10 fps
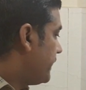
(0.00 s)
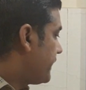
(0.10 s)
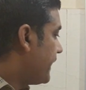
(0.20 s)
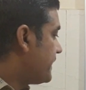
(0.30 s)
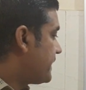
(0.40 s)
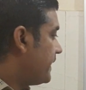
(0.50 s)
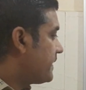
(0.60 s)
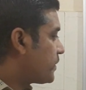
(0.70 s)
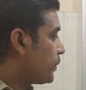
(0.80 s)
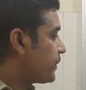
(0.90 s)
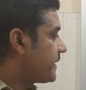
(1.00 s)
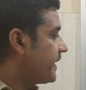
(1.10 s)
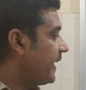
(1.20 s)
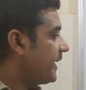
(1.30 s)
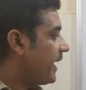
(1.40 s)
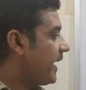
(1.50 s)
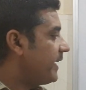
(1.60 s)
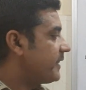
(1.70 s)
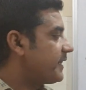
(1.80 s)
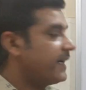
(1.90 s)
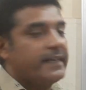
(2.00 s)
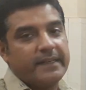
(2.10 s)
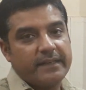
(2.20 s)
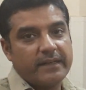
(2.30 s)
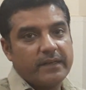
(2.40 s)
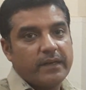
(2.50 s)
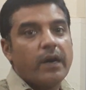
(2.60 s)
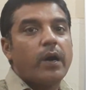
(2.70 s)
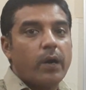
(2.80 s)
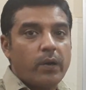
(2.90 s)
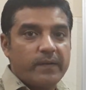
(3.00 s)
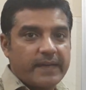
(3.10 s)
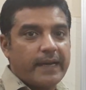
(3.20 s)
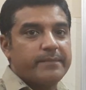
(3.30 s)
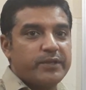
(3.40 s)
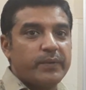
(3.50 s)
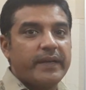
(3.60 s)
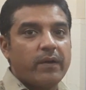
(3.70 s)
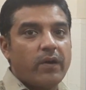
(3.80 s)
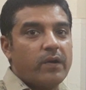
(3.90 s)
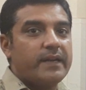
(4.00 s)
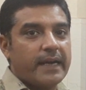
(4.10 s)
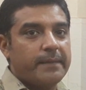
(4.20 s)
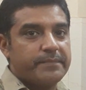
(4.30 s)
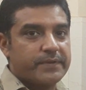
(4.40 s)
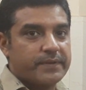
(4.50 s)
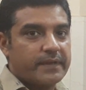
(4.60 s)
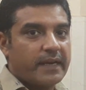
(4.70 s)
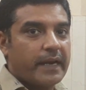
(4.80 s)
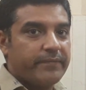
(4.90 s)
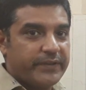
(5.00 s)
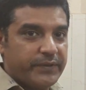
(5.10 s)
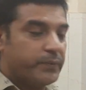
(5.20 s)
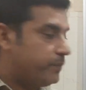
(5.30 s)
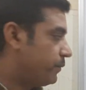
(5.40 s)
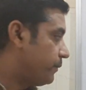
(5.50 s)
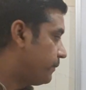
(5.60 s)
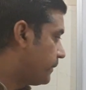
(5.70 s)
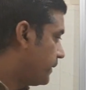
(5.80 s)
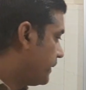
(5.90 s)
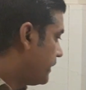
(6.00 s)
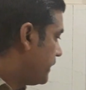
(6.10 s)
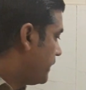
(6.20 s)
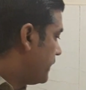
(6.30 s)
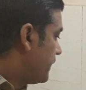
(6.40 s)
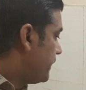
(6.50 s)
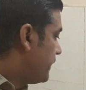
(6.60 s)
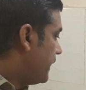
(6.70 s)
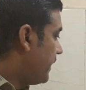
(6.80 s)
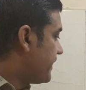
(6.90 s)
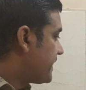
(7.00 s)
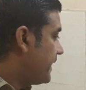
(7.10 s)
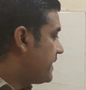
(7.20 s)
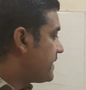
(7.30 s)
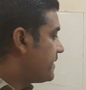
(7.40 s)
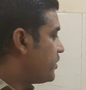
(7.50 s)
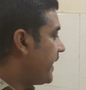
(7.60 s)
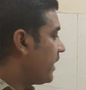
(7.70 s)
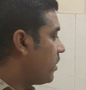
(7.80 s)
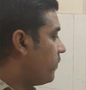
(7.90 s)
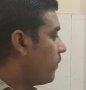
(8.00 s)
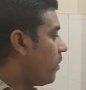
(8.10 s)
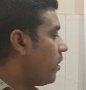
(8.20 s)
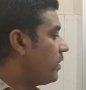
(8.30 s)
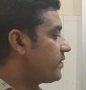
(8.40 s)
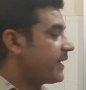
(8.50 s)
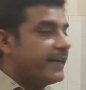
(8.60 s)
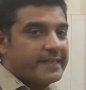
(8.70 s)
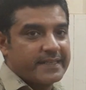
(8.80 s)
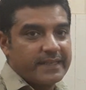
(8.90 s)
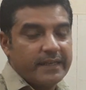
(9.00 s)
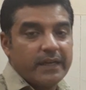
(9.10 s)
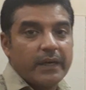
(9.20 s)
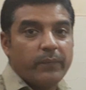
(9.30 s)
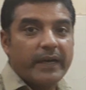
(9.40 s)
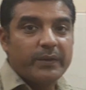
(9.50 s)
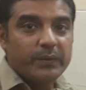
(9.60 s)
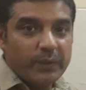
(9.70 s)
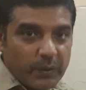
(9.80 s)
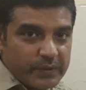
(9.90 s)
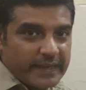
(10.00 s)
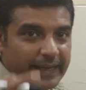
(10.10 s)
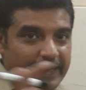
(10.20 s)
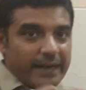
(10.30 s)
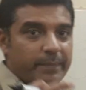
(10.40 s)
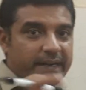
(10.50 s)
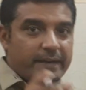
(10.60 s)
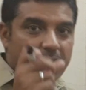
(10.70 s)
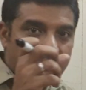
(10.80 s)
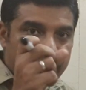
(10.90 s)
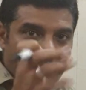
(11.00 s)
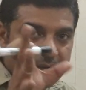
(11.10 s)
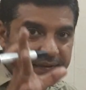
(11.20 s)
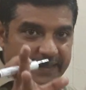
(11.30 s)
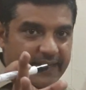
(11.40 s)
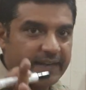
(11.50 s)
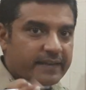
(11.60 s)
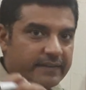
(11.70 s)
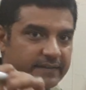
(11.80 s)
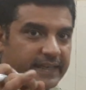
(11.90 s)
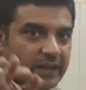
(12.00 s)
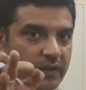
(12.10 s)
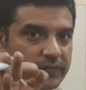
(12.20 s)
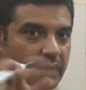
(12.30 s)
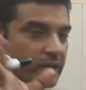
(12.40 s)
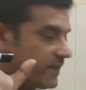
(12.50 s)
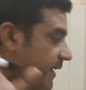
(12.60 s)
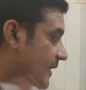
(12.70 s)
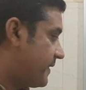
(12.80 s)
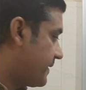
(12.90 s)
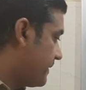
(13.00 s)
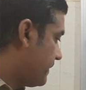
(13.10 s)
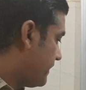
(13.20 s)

10 says through thick and thin, all times, during all times, I am with you. 11 says jack of all trades, one who knows a little bit of everything, jack of all trades.